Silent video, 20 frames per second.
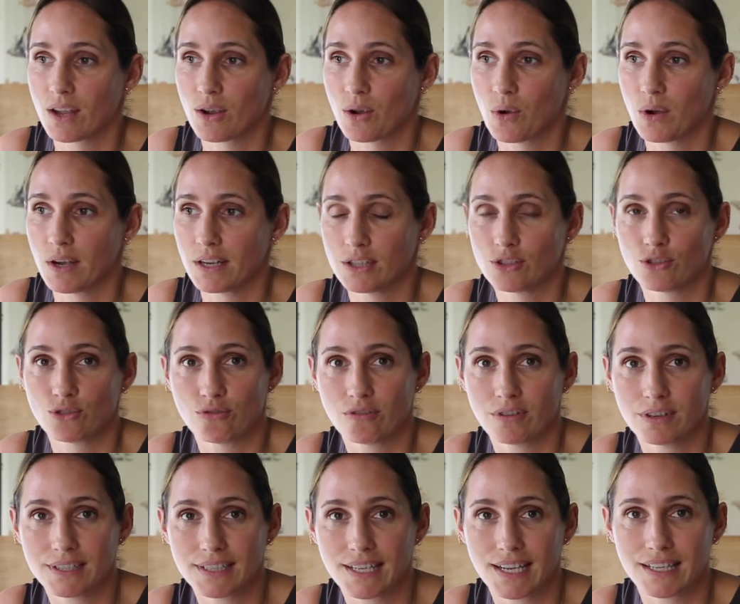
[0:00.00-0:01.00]
quite
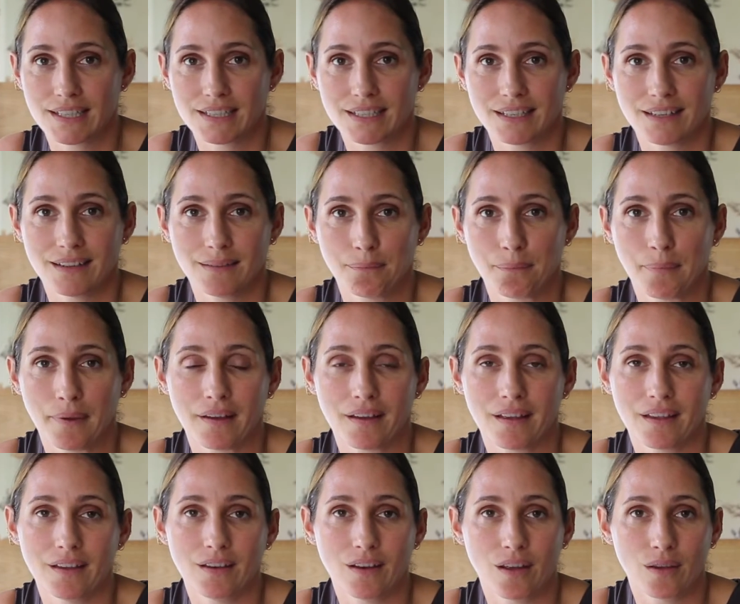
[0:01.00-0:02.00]
strong tasting
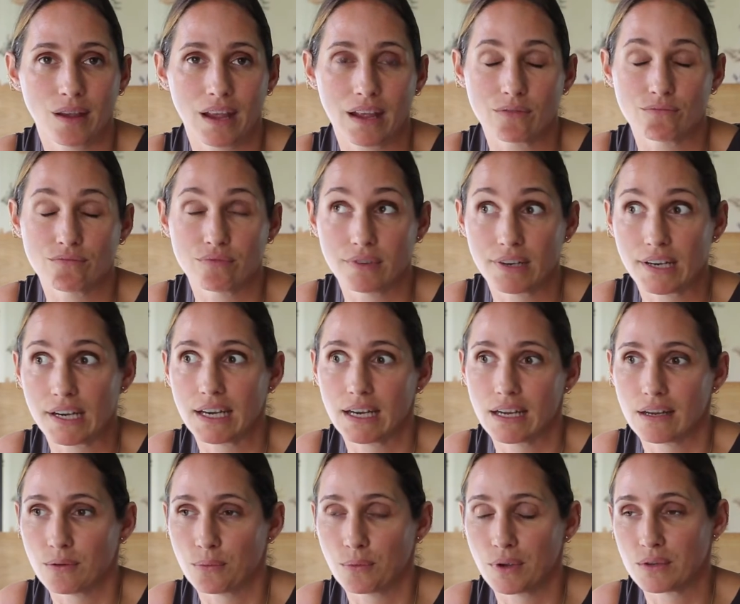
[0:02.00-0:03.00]
but you know it
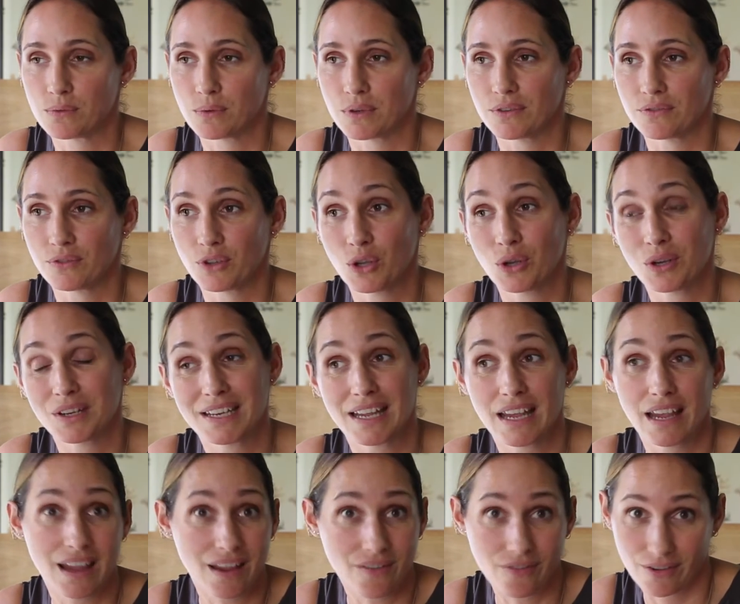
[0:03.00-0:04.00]
really is wonderful you could
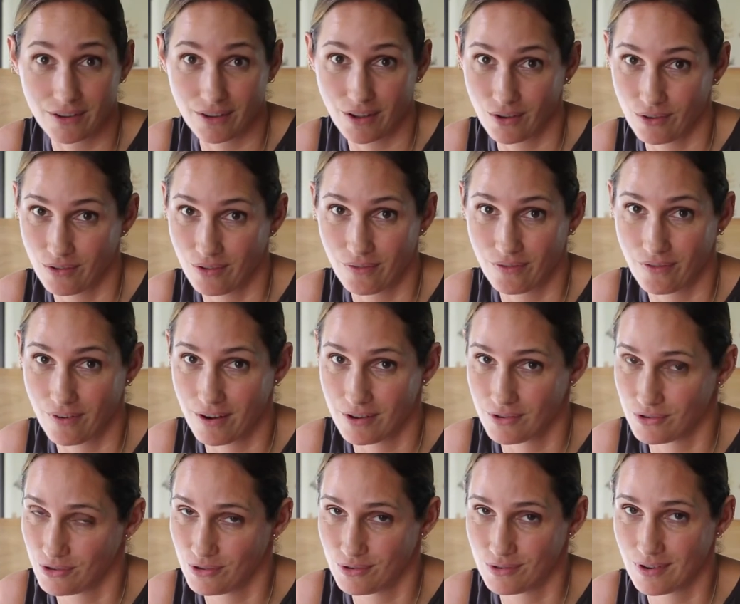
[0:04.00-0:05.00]
even go so far
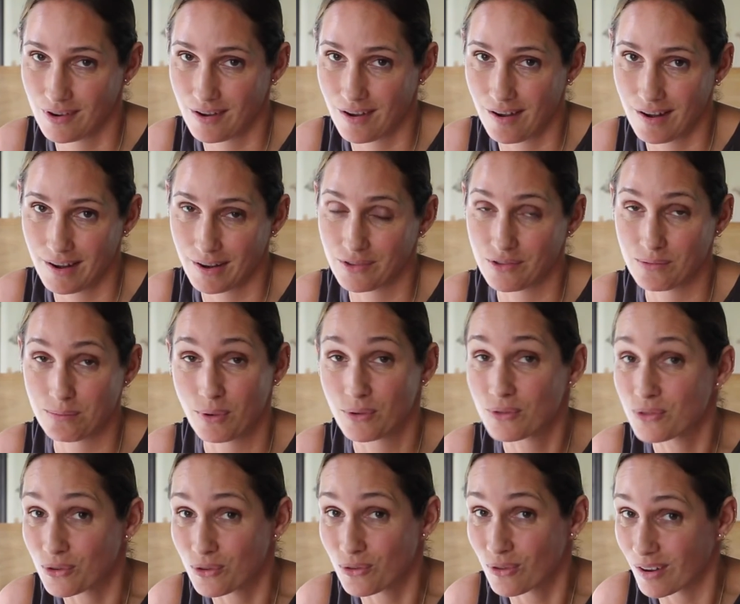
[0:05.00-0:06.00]
as to use a garlic
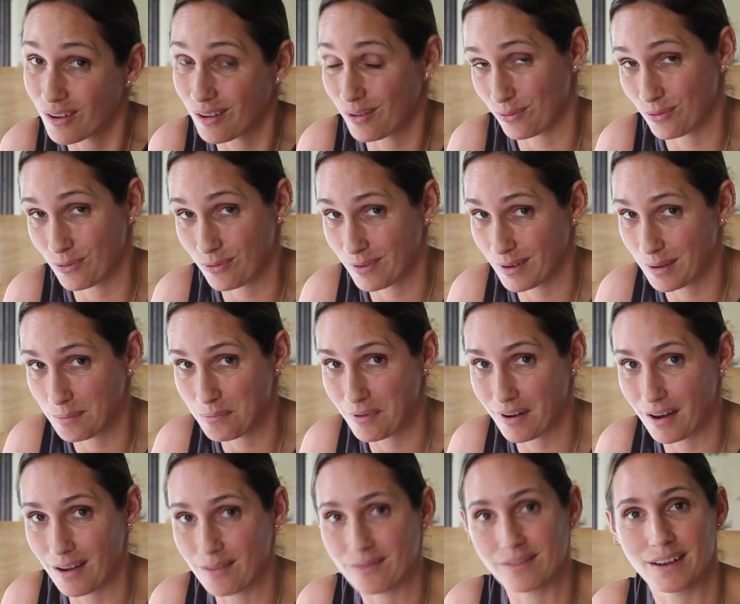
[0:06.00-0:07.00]
suppository if you're feeling
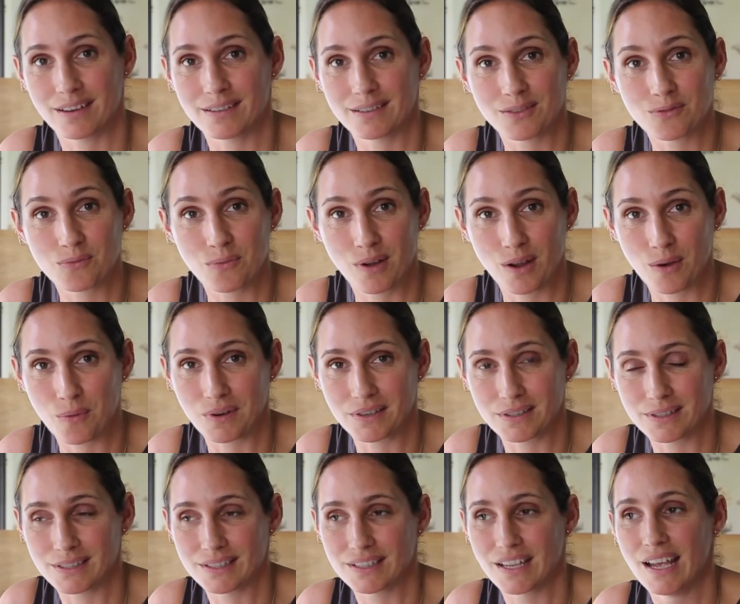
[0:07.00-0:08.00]
brave it does work
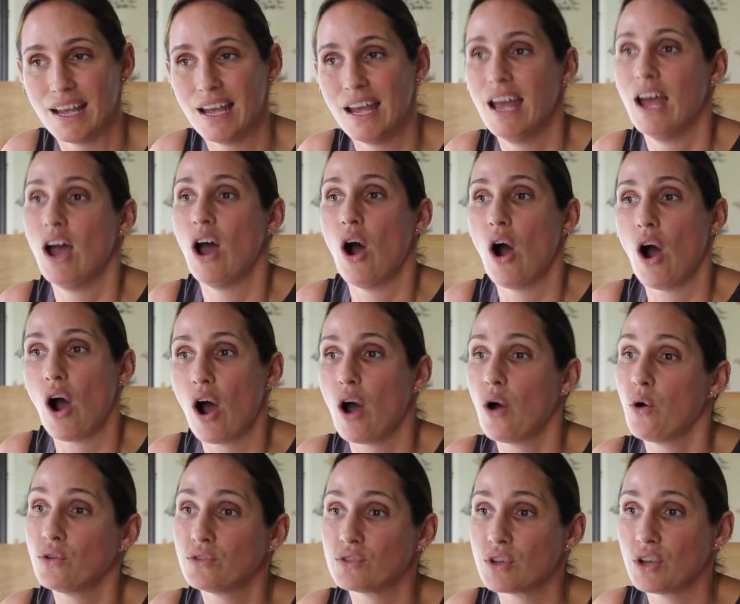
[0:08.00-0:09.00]
wonders
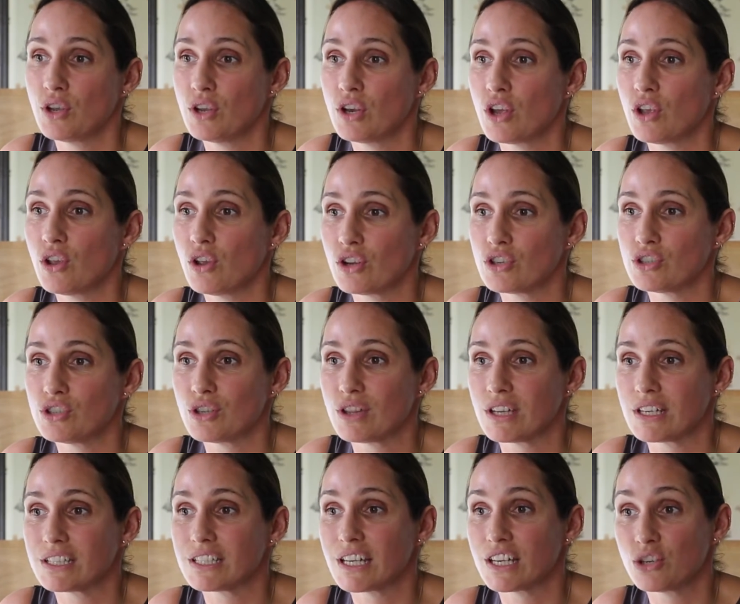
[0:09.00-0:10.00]
also, you know, you can do
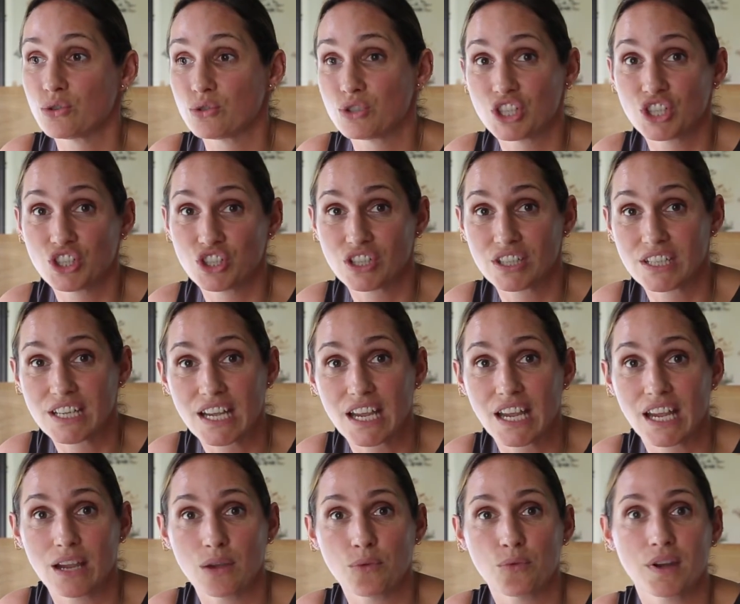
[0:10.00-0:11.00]
things like your ginger
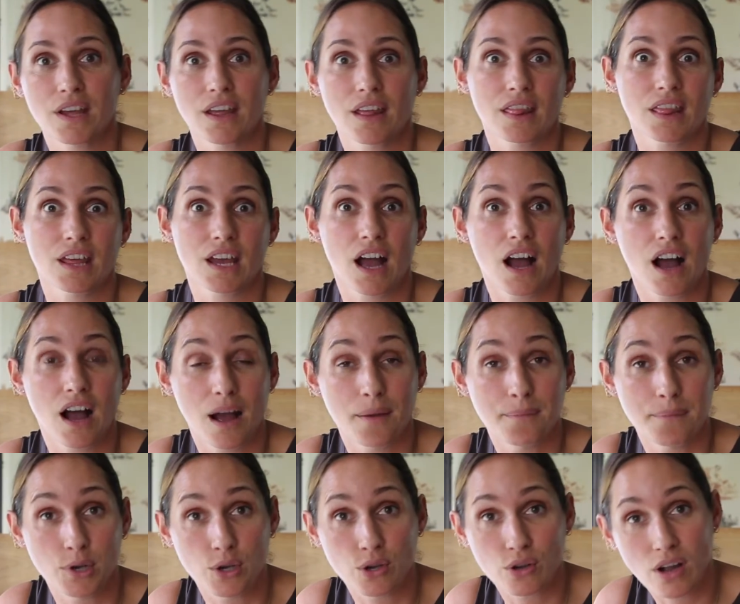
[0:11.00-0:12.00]
tea with uh,
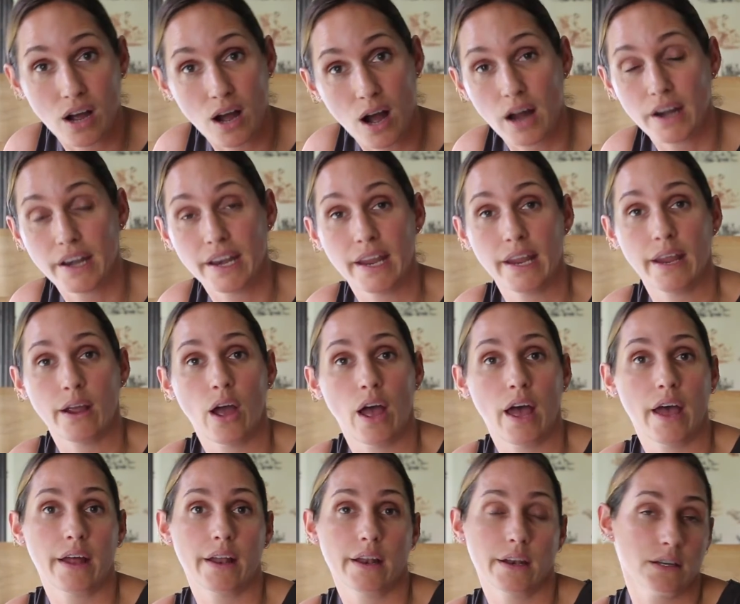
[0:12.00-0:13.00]
manuka honey
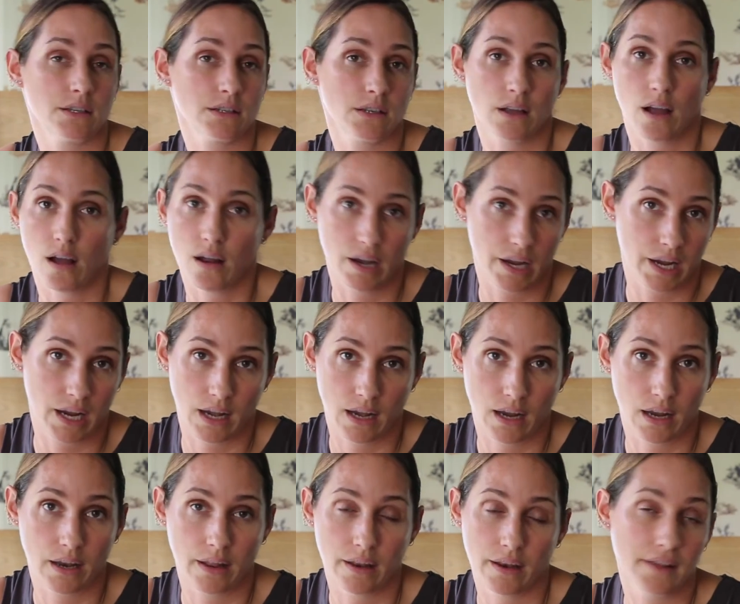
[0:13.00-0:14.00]
and garlic in
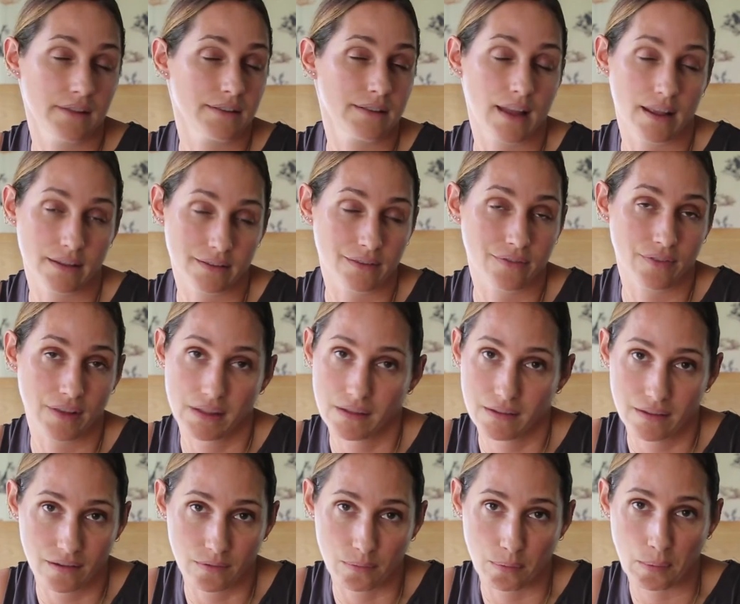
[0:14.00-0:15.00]
it, and it's less
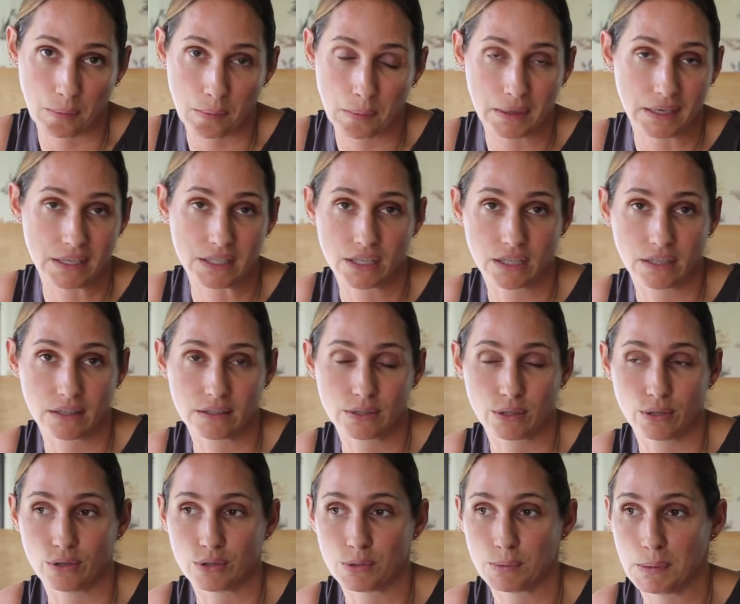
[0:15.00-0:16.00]
offensive probably to,
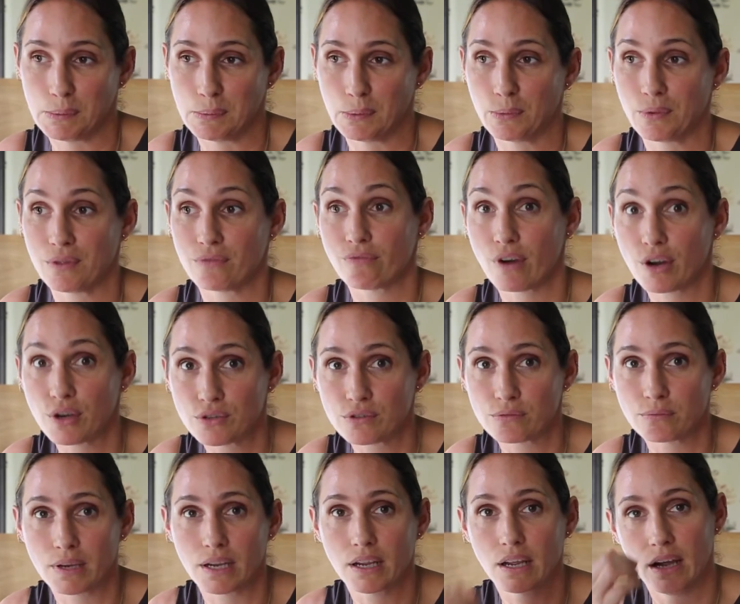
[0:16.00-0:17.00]
to a lot of people with
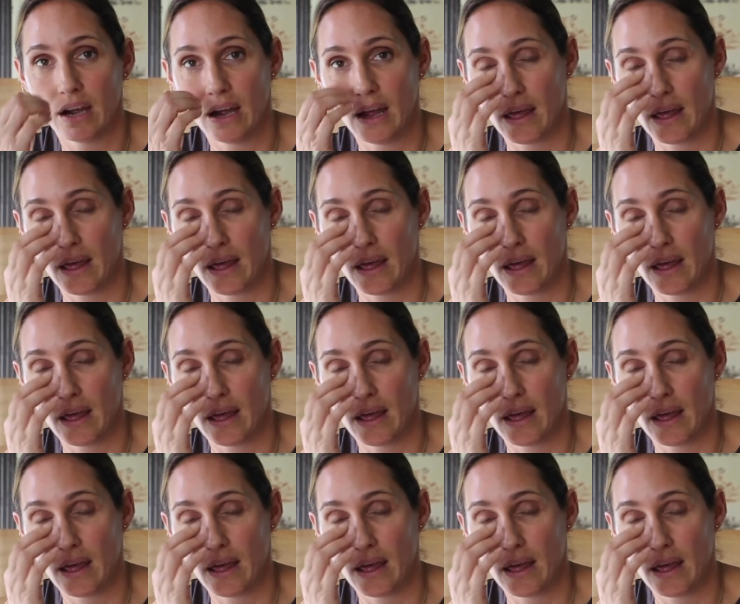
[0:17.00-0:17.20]
rosemary.